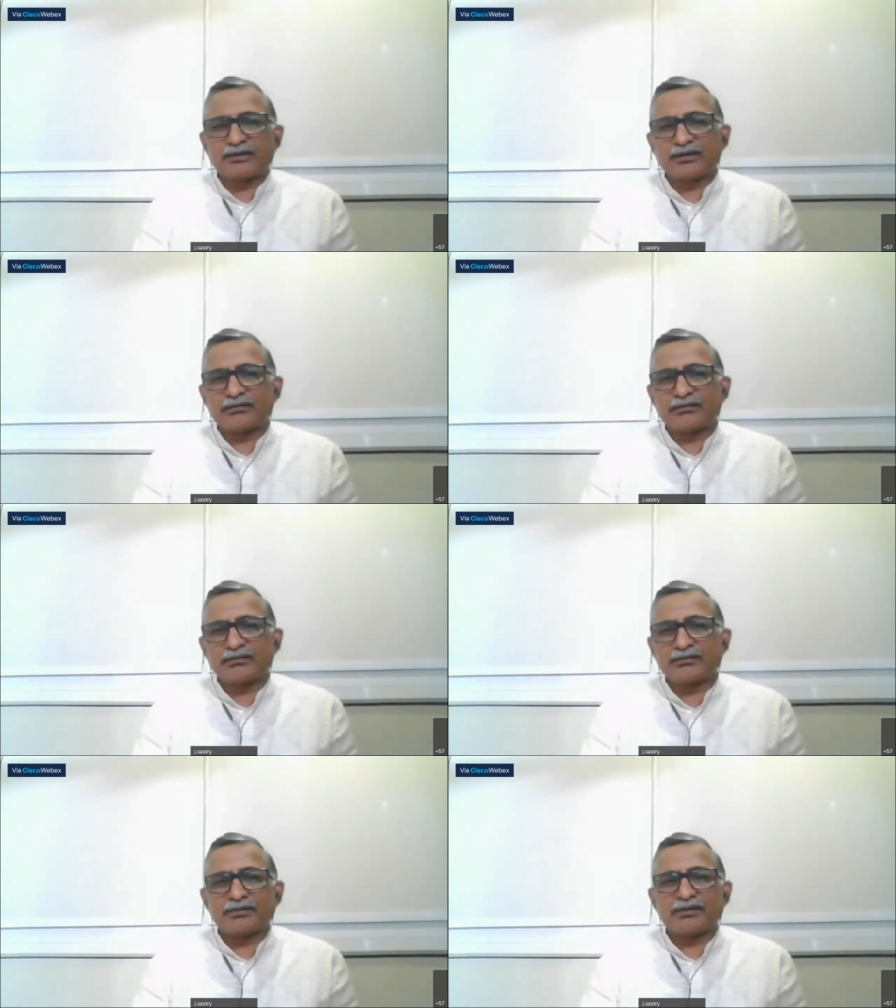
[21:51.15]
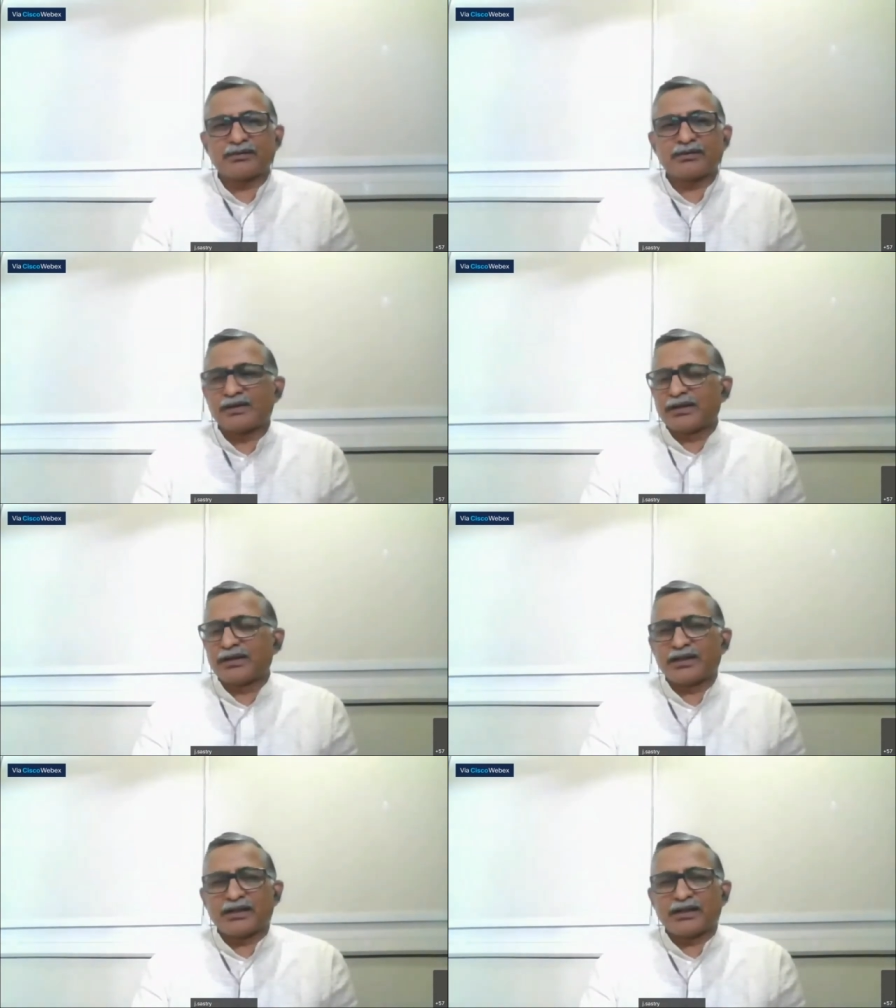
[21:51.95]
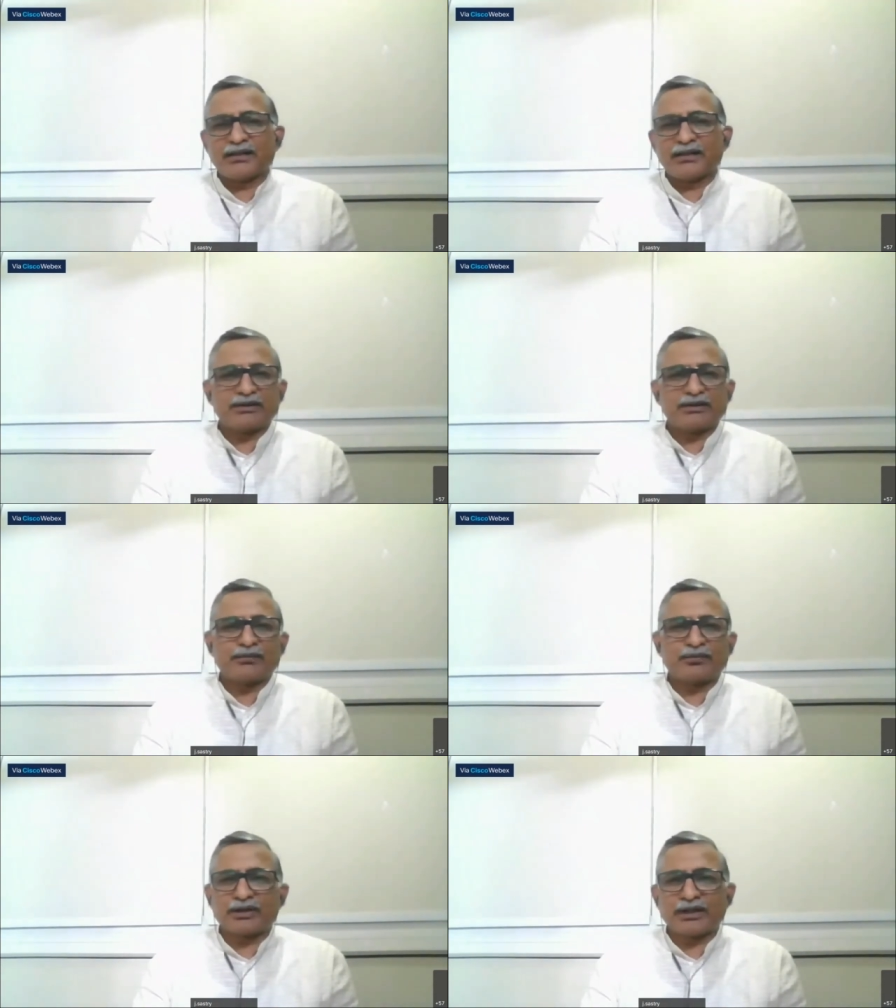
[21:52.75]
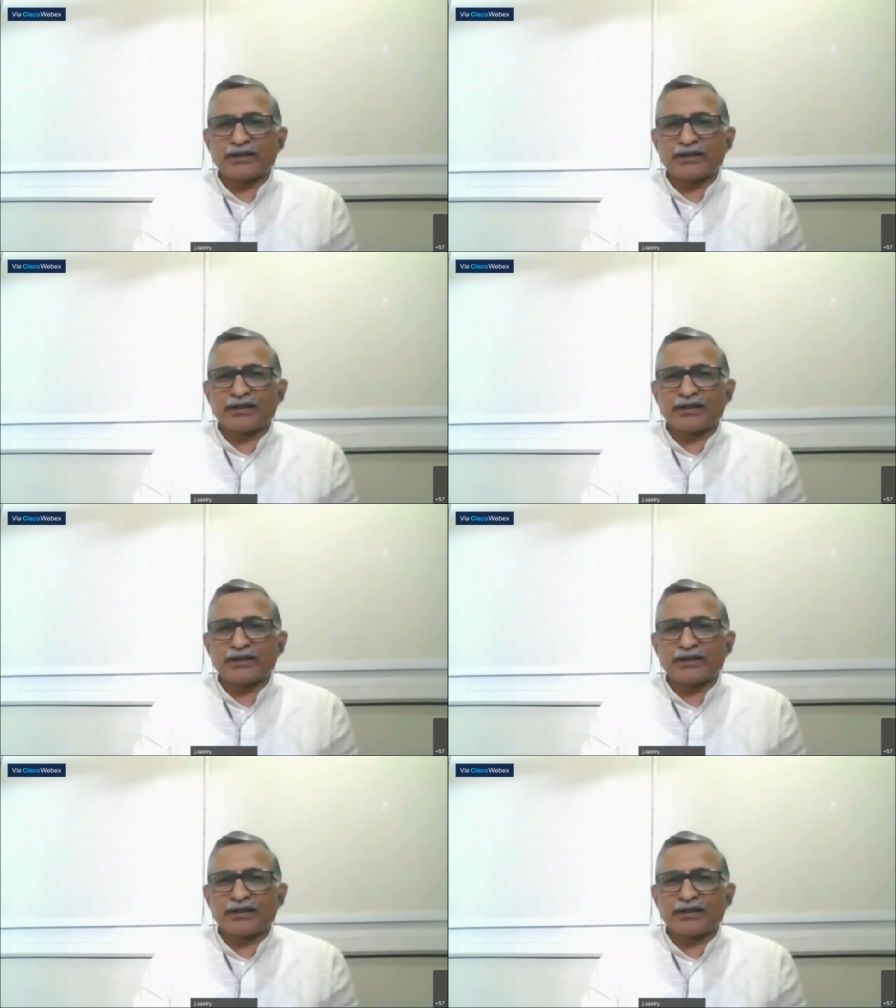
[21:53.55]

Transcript: Uh, uh, I, I, have the report.